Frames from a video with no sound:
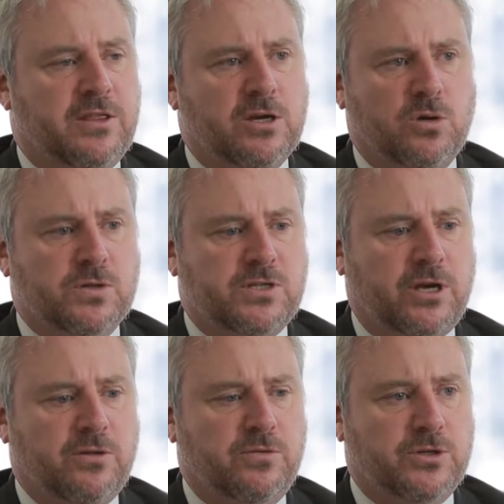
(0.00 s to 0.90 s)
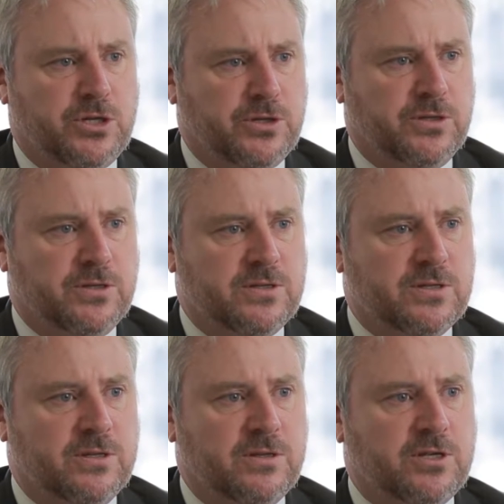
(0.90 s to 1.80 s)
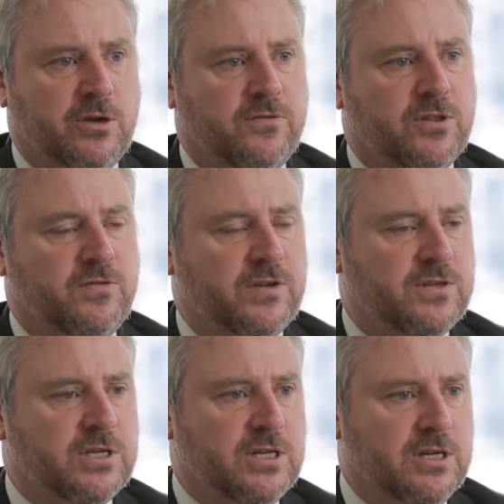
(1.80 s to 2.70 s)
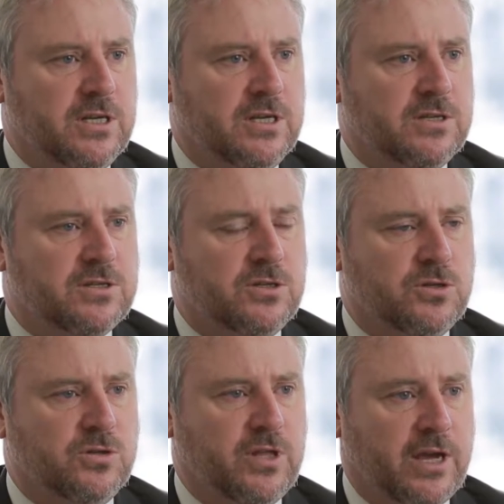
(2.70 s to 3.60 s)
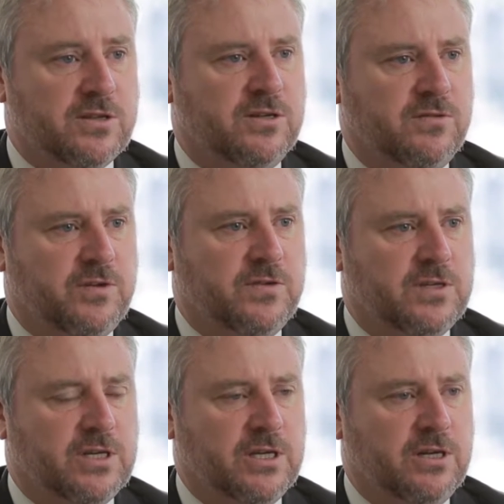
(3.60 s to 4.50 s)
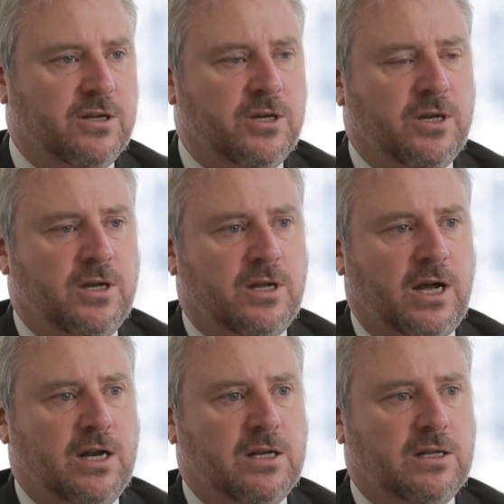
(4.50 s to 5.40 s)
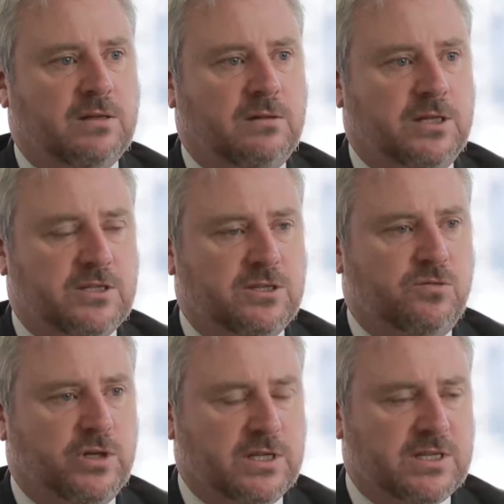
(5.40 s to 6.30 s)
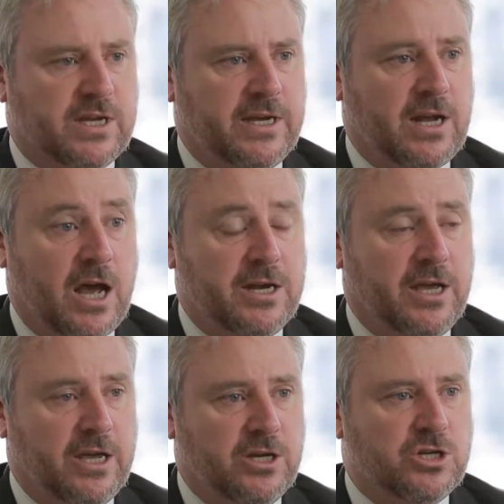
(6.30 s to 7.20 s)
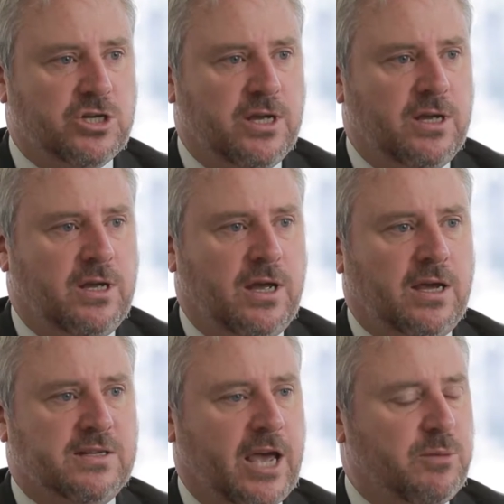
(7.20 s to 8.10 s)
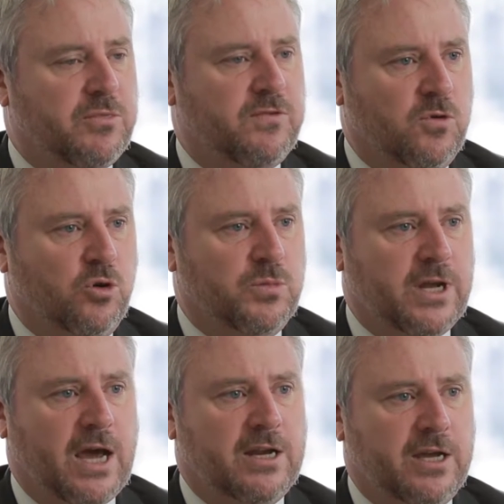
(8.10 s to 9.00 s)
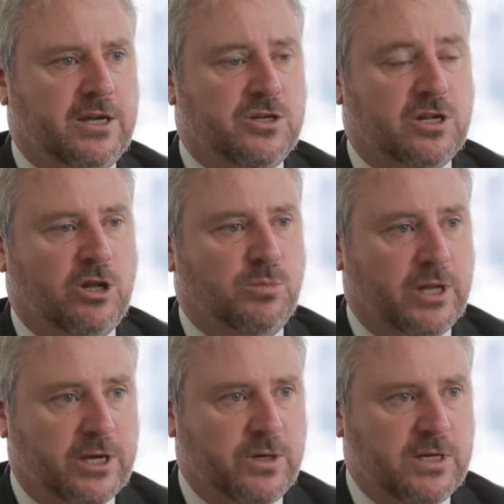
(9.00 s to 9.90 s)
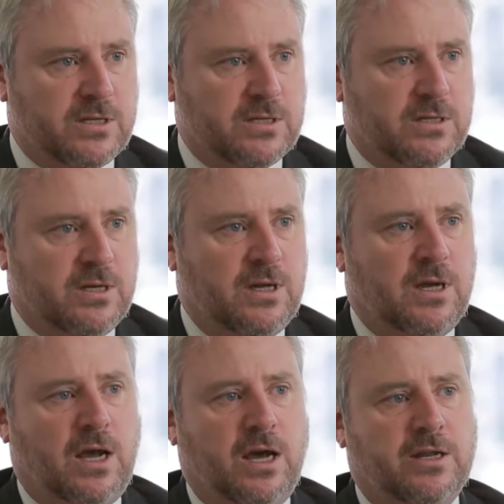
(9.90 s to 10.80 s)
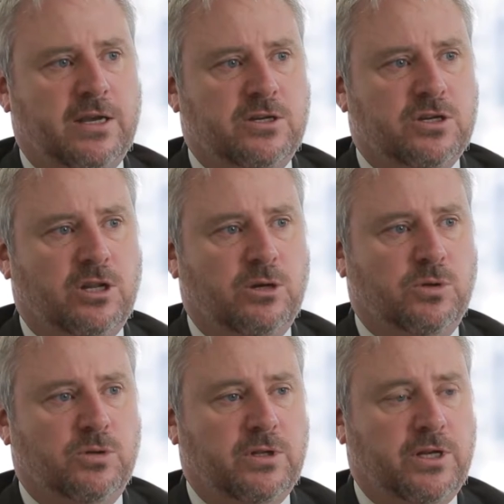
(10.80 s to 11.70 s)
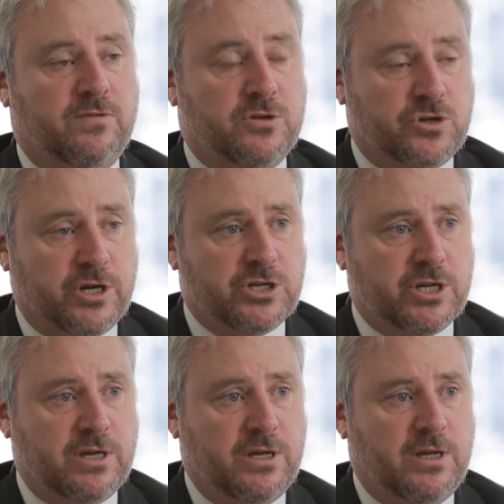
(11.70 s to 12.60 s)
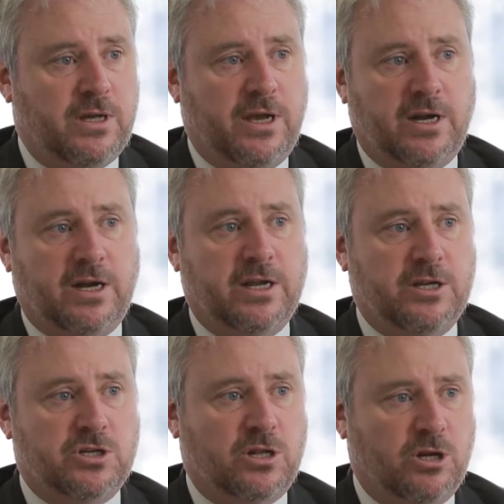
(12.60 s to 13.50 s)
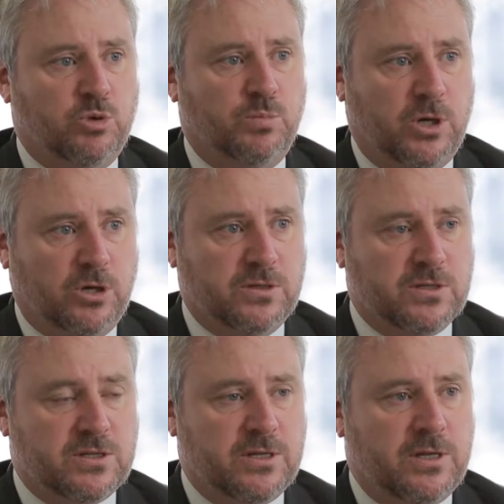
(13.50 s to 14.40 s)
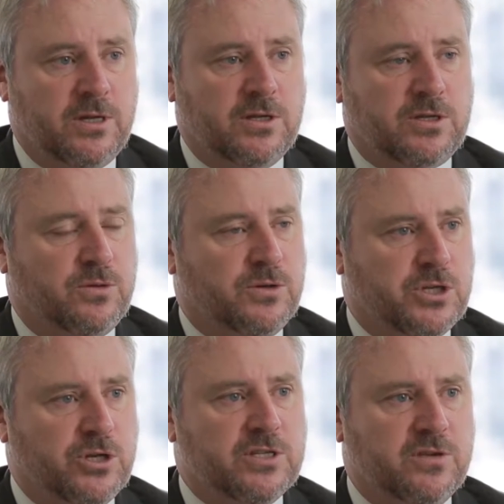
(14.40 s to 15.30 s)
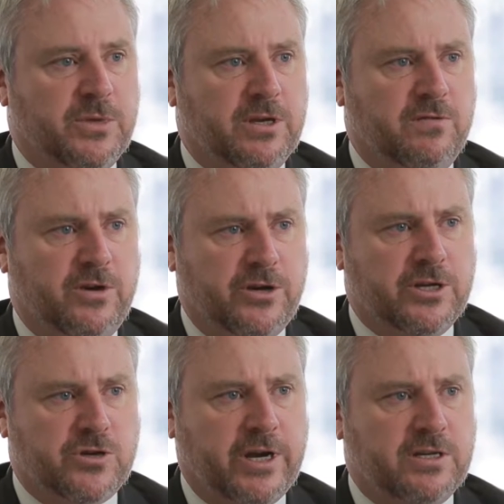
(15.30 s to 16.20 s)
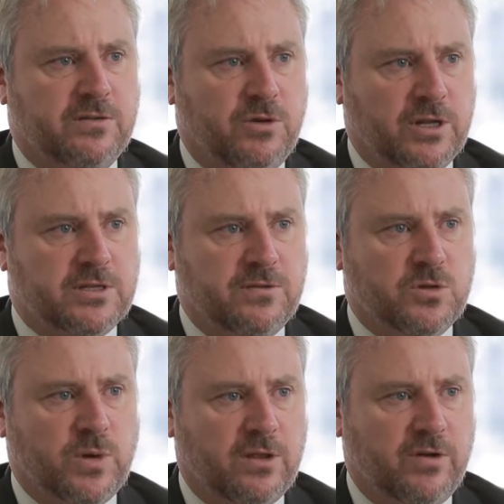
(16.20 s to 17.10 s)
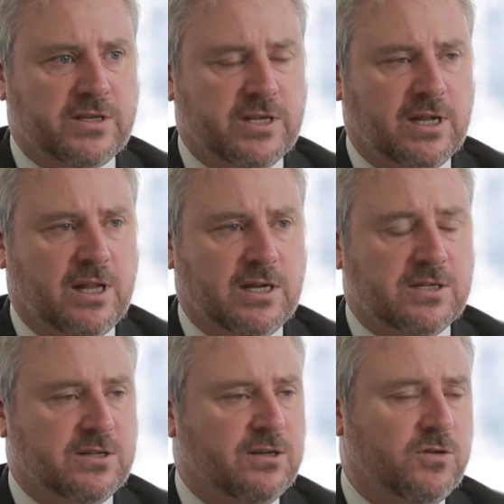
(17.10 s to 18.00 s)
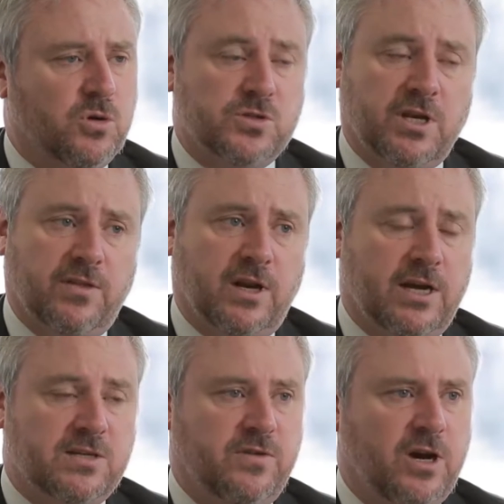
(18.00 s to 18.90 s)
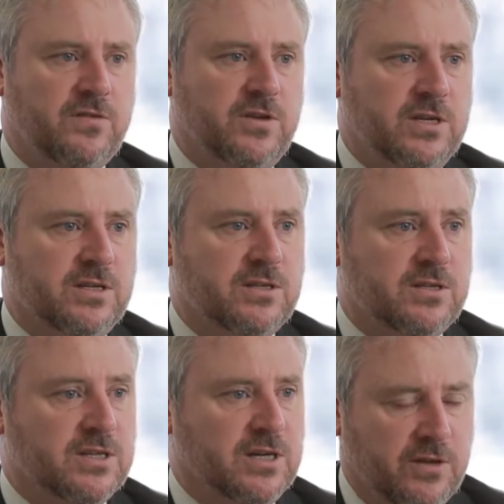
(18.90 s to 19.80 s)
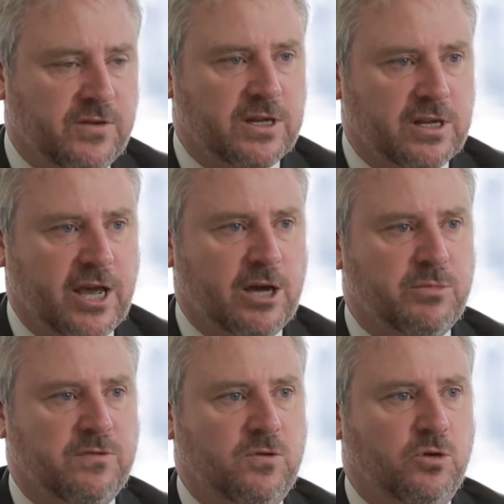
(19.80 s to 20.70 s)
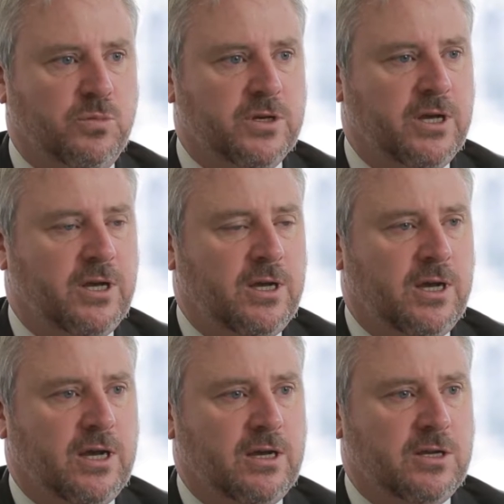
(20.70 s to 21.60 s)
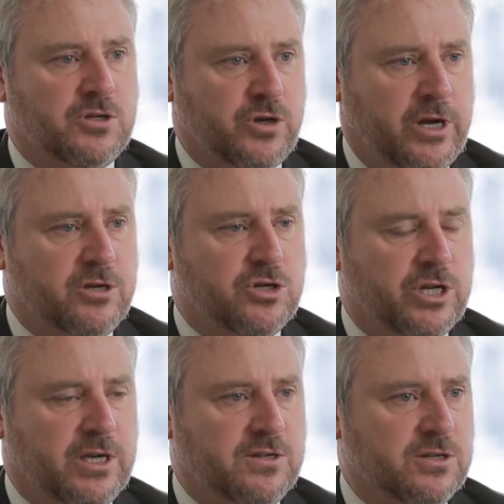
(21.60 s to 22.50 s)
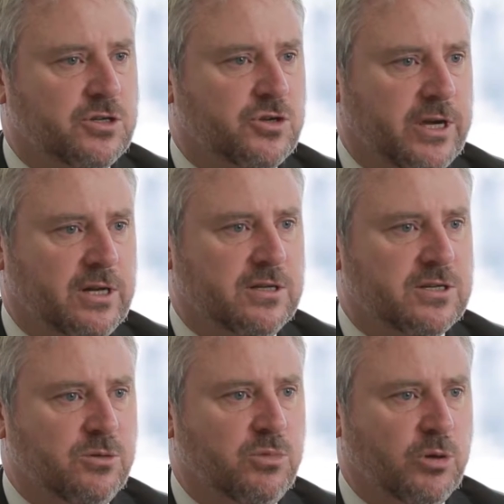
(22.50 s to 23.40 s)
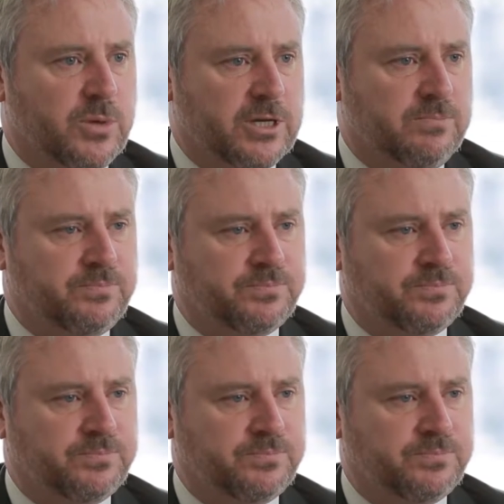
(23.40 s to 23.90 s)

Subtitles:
I think also the returns. So for the 15 years to 2015, listed real estate, unhedged, has outperformed unhedged global equities, unhedged global infrastructure, and unhedged global bonds. So the returns have been very attractive relative to other asset classes, and of course over the last 5 years has significantly outperformed Australian shares and Australian listed property.